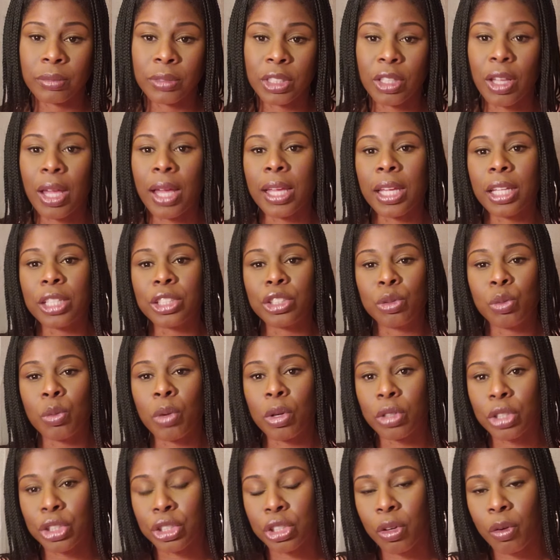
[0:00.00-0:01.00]
So I guess you
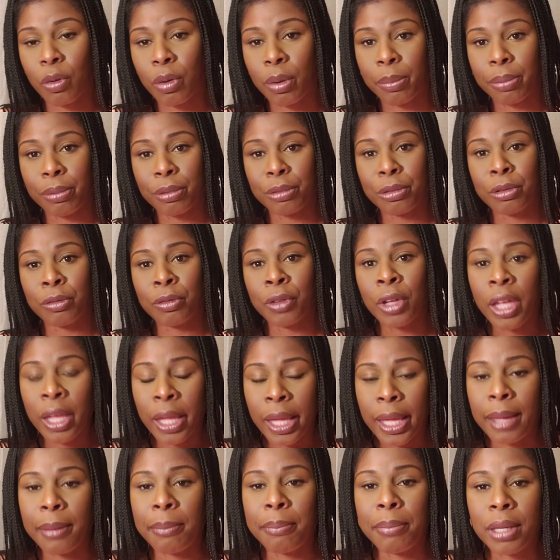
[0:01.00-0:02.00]
wanna show and prove
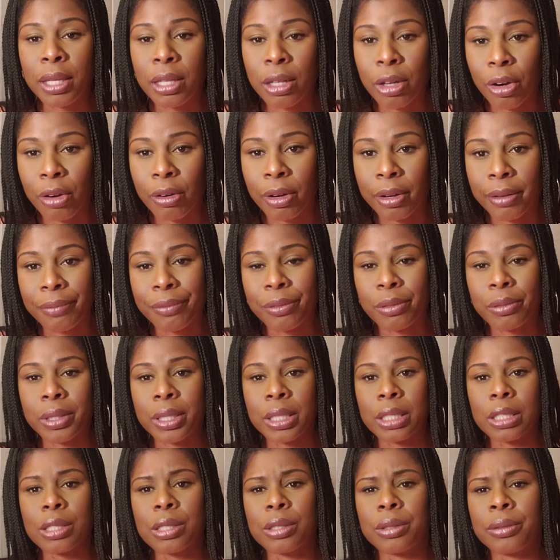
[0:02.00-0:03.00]
and beat her at
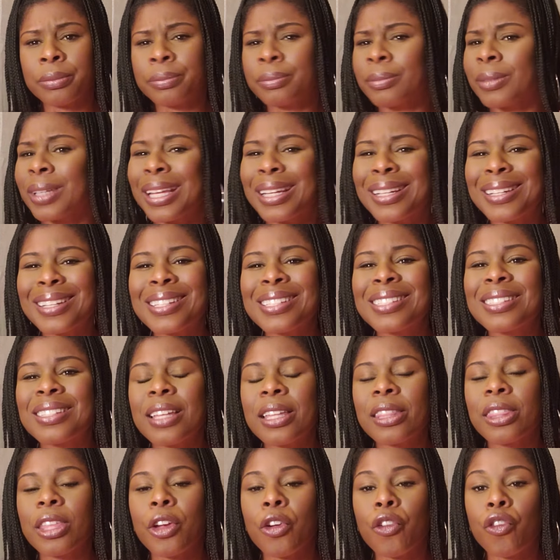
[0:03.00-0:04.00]
42. That does
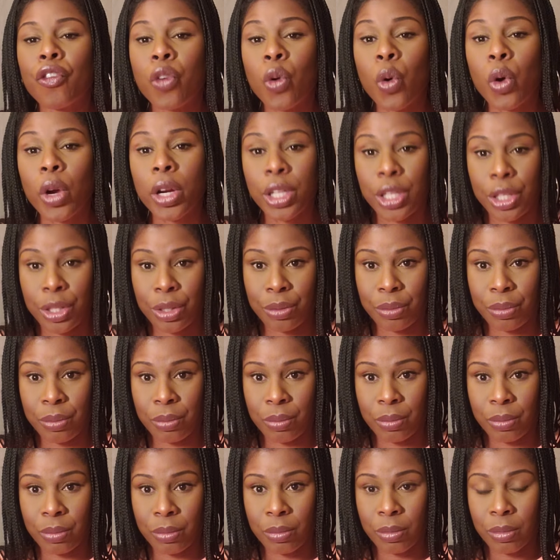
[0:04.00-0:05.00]
nothing for you.
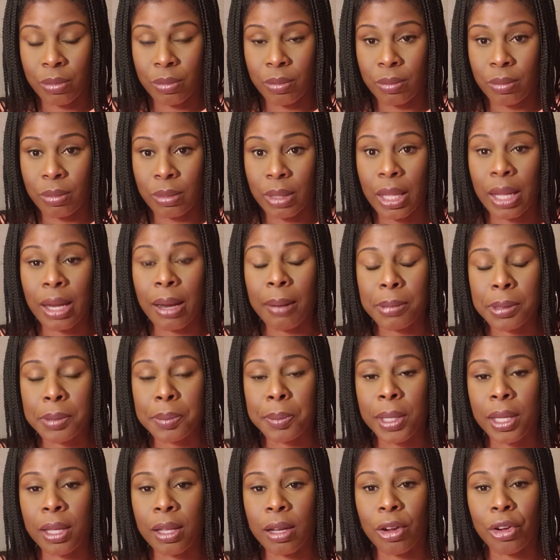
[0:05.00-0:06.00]
And I'm
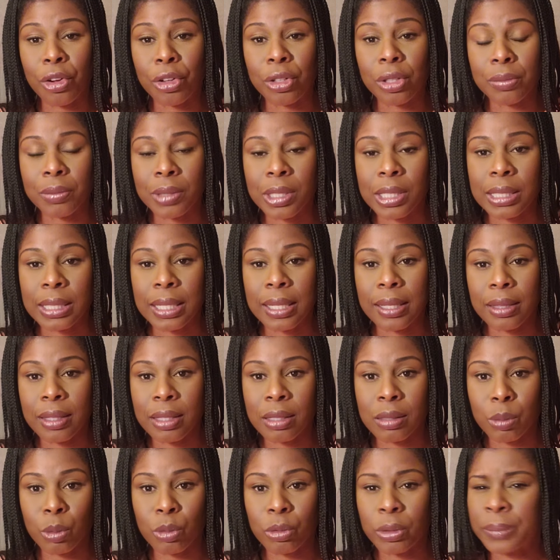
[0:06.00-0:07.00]
speaking on Clarissa at
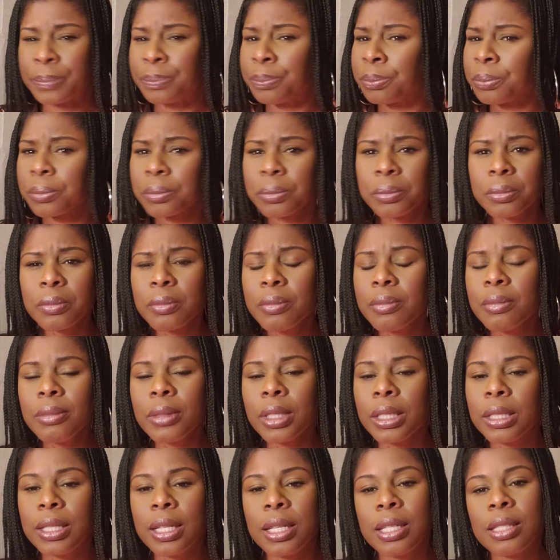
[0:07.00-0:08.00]
this point.
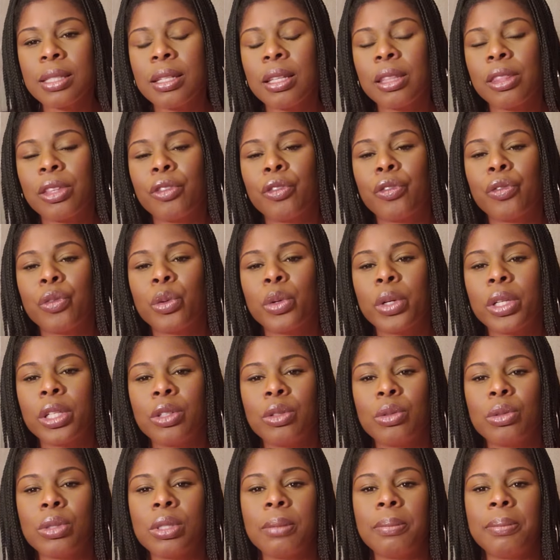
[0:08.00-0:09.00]
It does nothing for
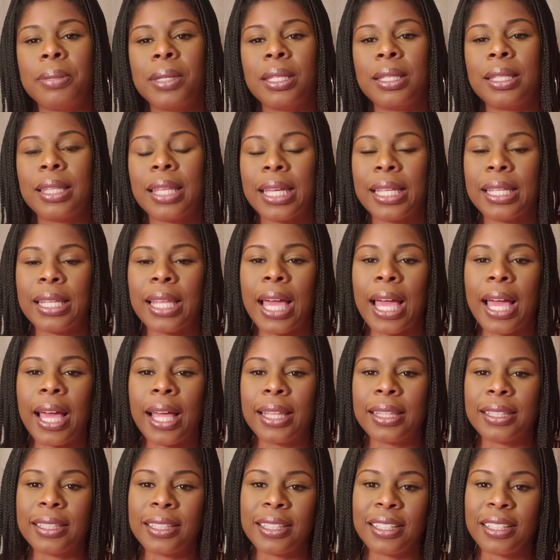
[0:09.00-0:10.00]
you to beat Layla
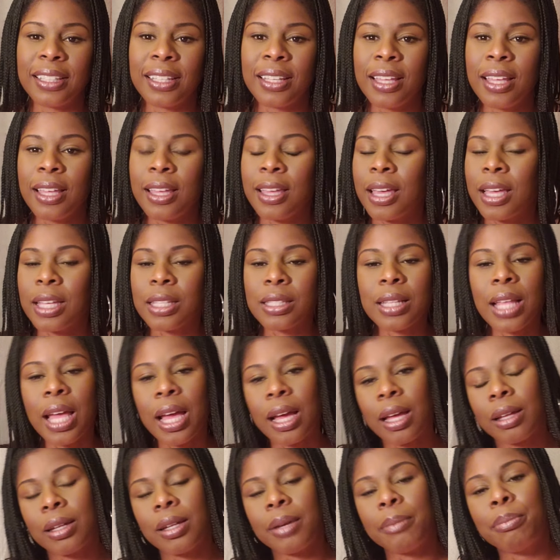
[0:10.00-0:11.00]
Ali. It's
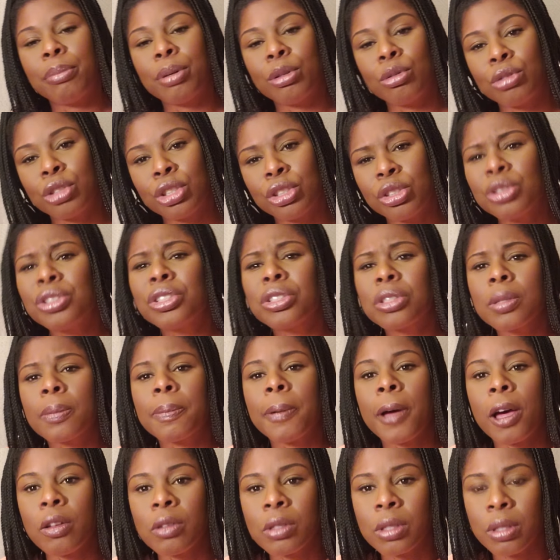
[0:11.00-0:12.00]
not going to boost you. You're
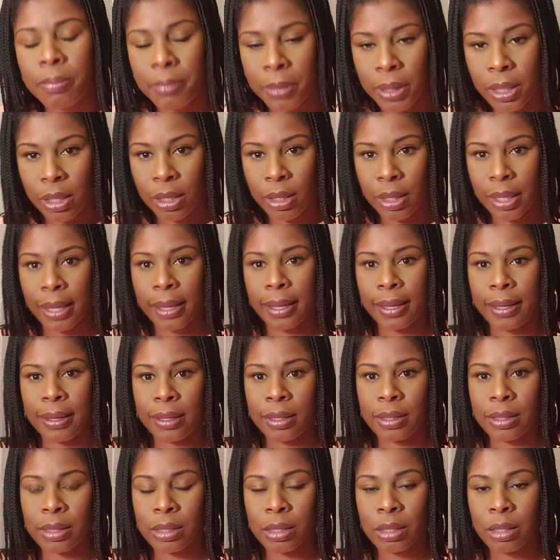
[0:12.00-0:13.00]
supposed to beat her
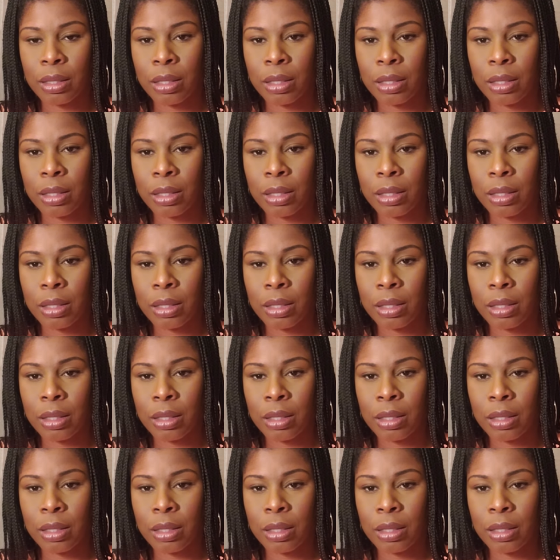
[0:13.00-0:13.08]
ass.